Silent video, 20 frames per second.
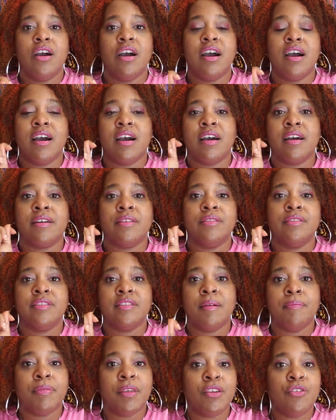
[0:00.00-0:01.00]
uh,
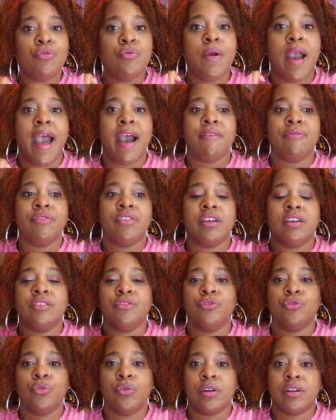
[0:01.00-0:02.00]
something you have to
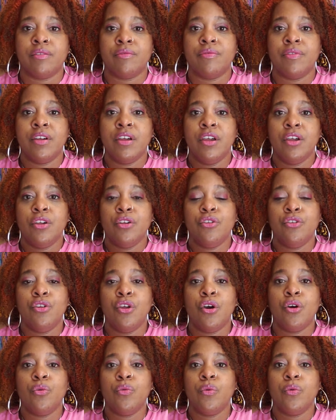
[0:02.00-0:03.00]
sort of
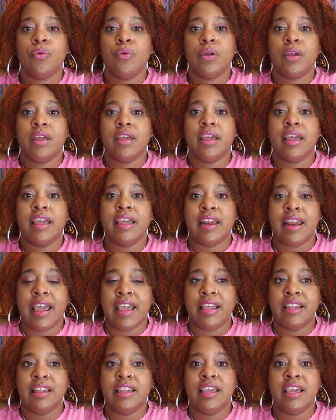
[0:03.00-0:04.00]
know
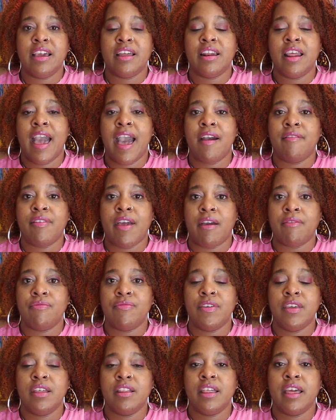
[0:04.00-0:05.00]
innately and have that
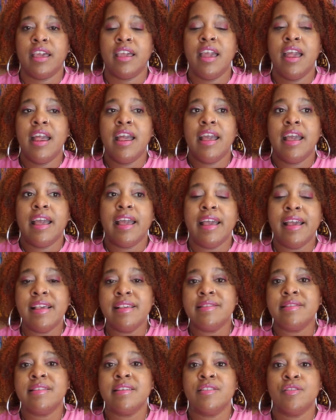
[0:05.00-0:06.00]
feeling.
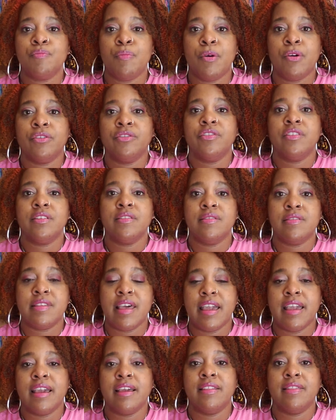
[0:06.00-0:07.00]
Is this person
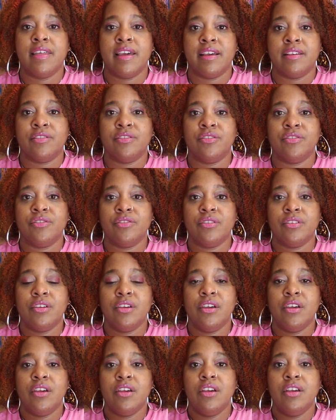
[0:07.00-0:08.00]
saying this
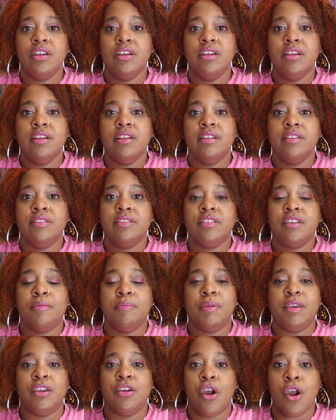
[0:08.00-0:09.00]
to
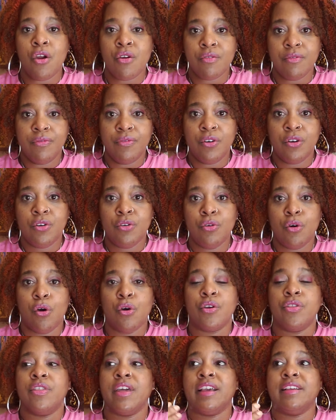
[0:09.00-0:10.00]
be hurtful
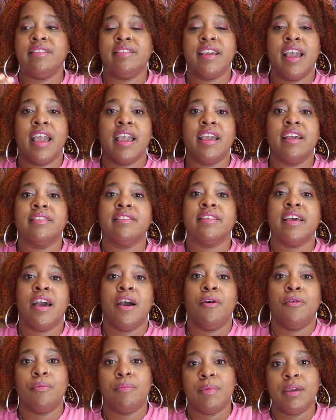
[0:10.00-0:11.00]
or are they saying it to
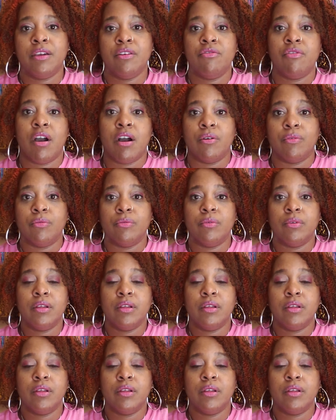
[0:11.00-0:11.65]
help me grow?